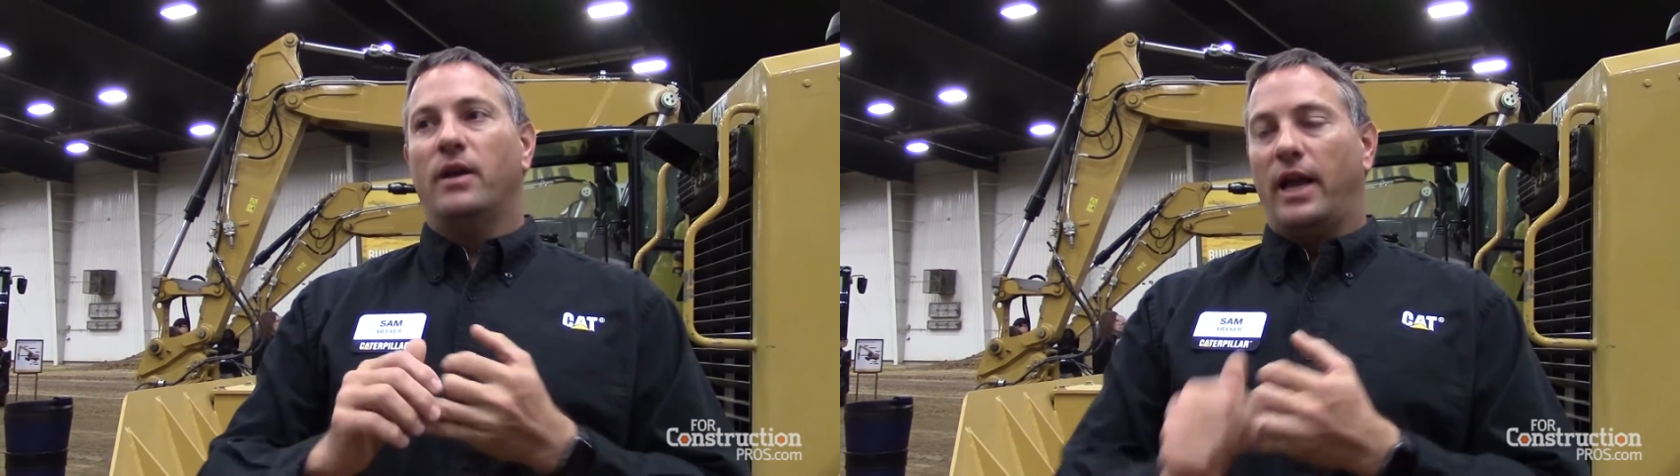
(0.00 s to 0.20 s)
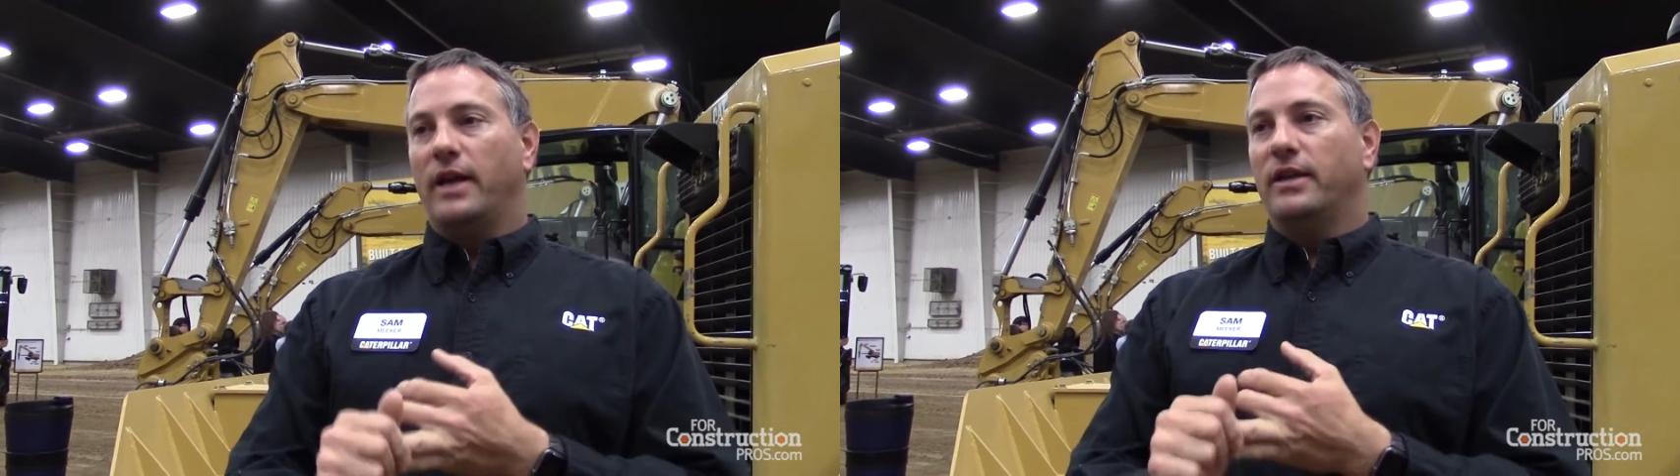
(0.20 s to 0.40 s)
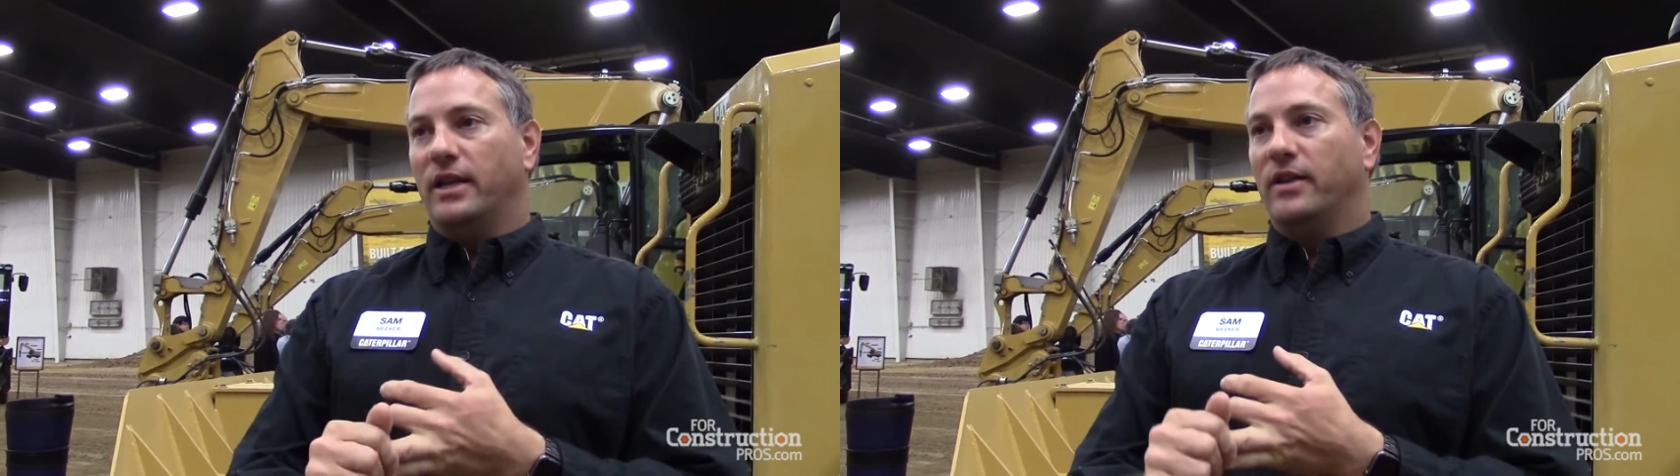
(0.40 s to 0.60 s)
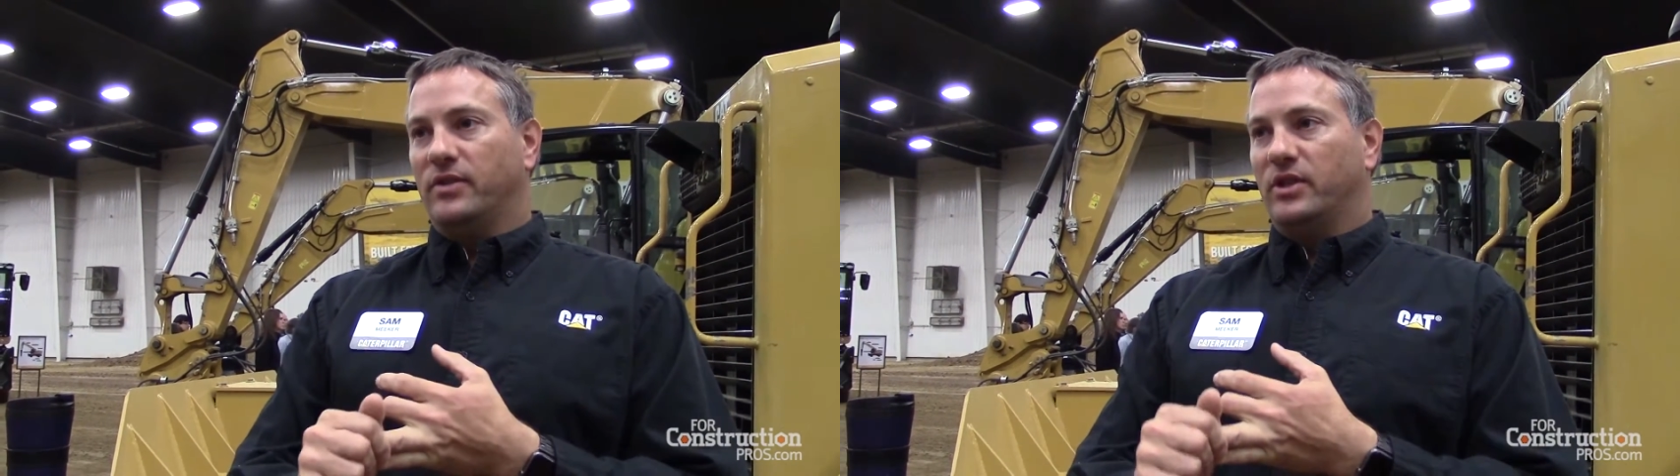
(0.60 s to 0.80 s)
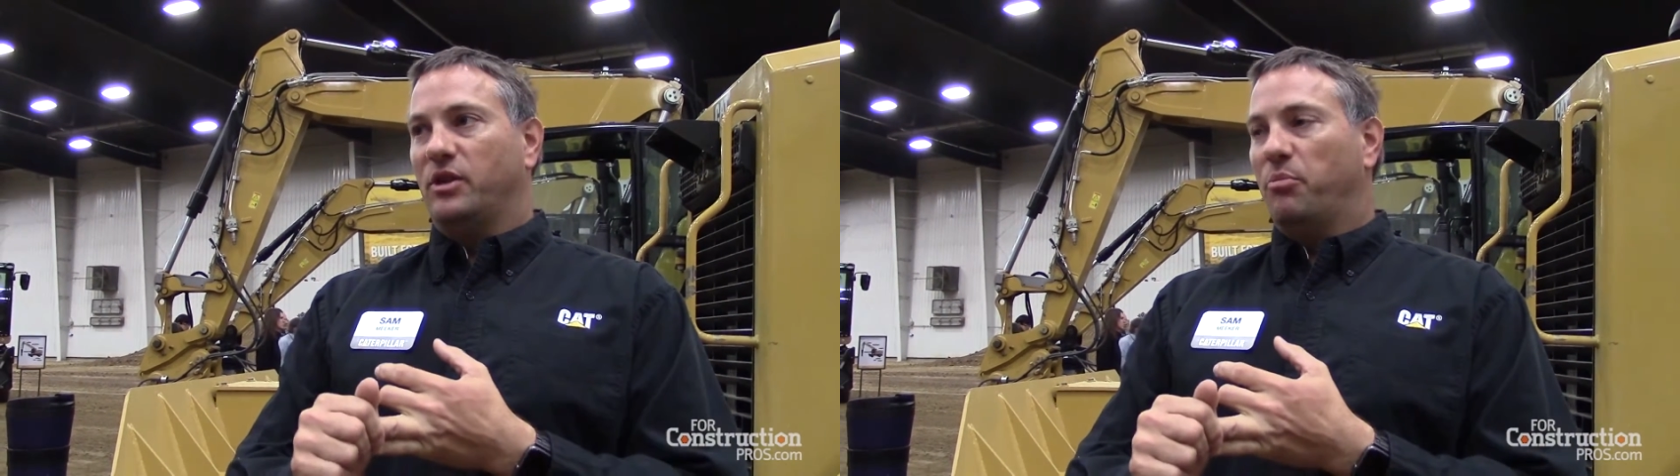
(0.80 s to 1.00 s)
and it
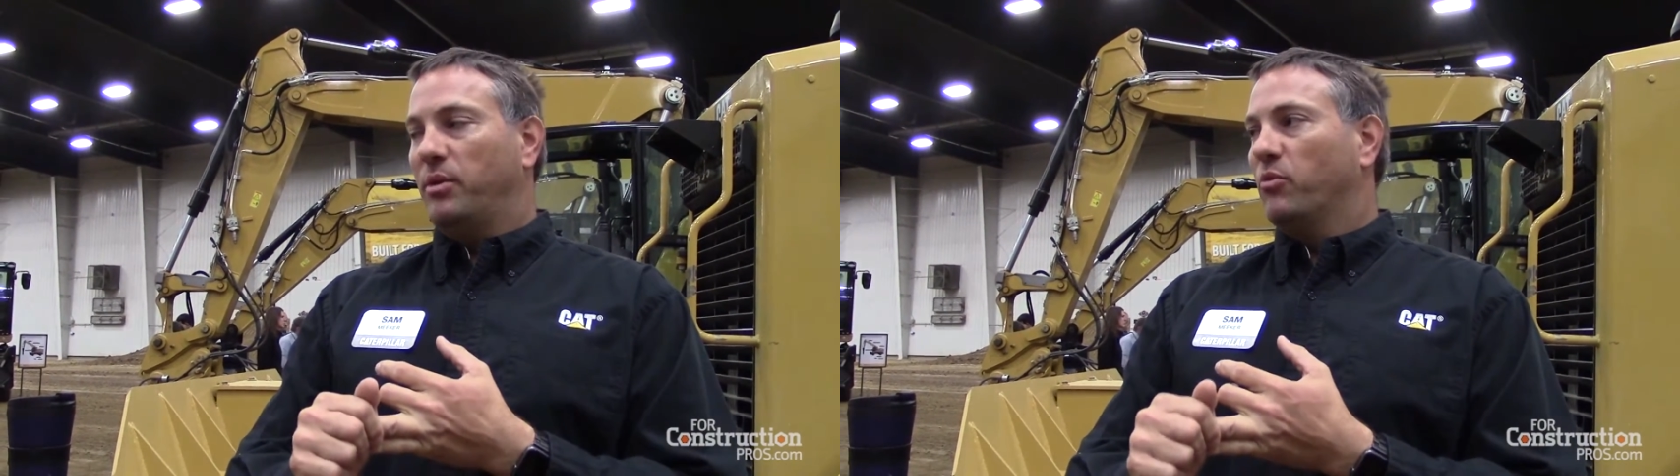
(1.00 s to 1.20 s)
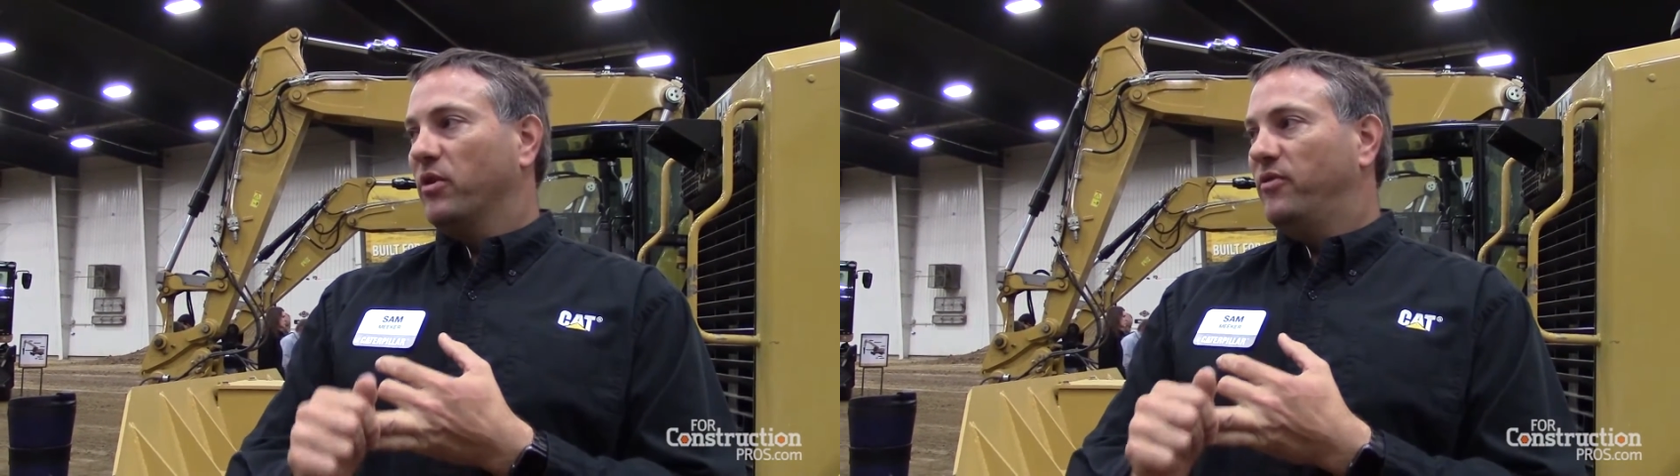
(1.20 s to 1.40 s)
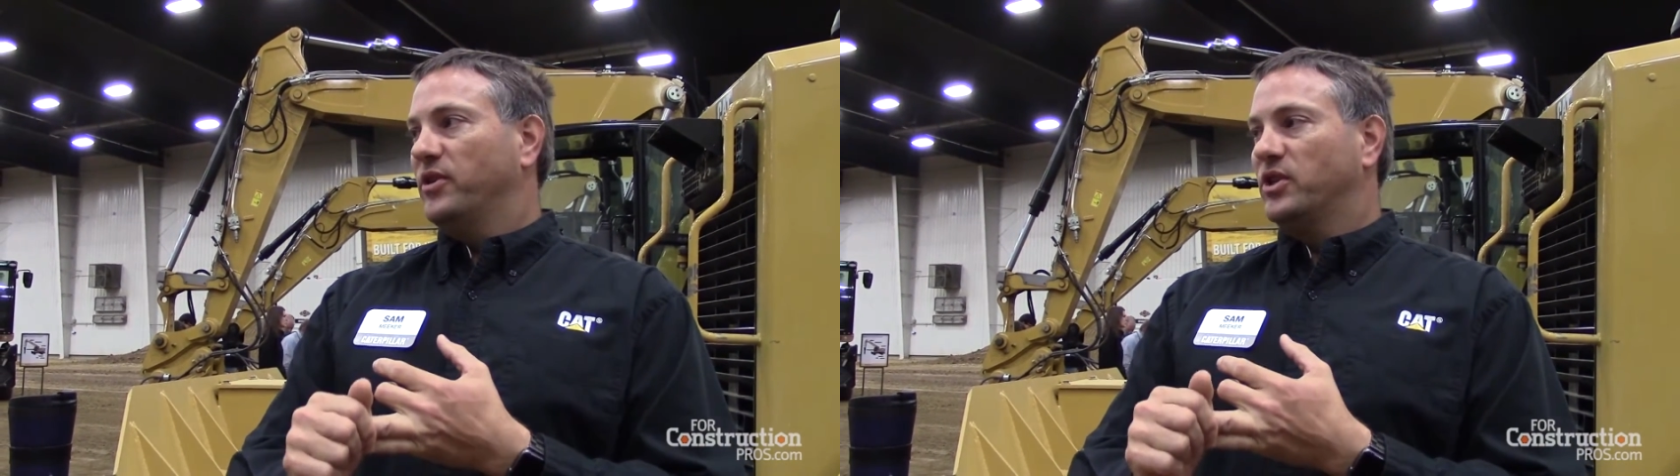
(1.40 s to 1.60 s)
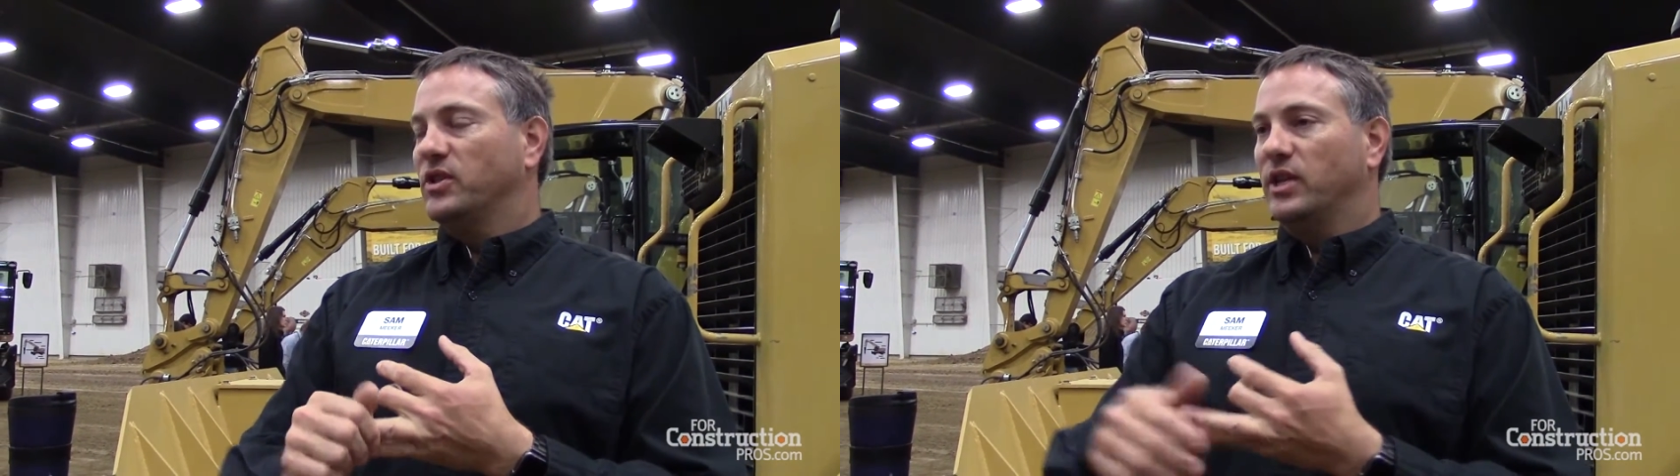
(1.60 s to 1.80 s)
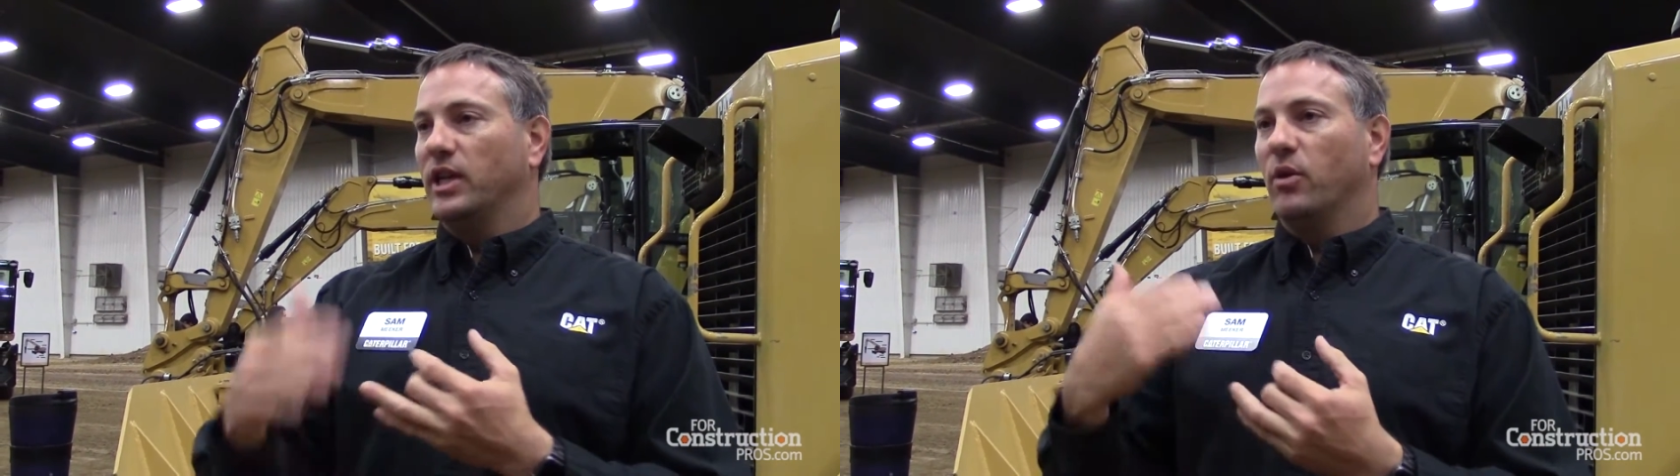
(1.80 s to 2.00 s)
gives us a bit more efficiency,